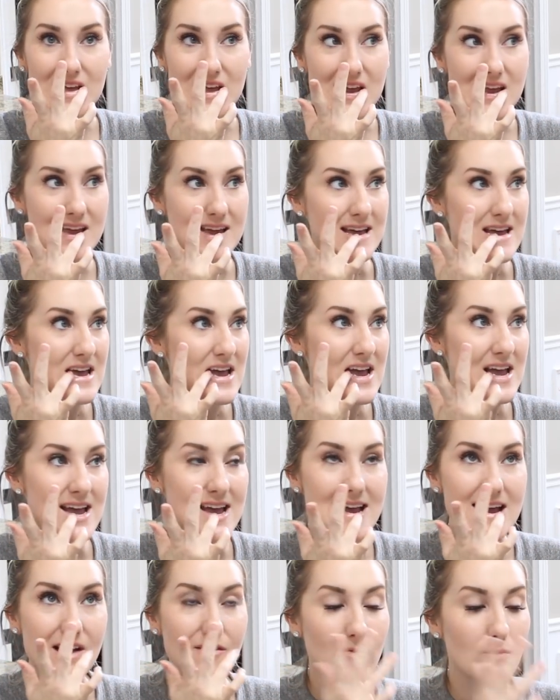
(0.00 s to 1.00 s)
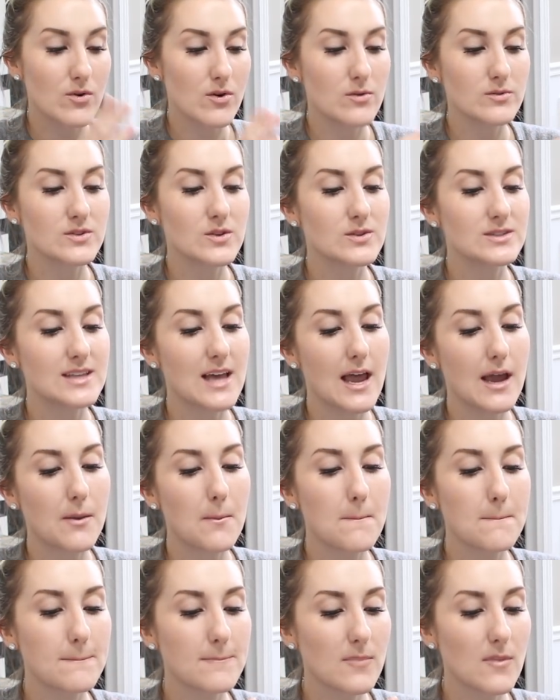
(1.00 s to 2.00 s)
Like everyone was always
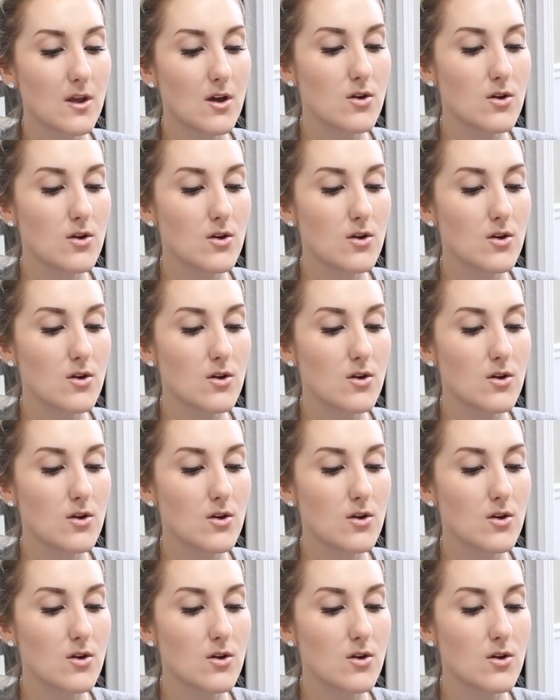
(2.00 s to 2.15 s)
like,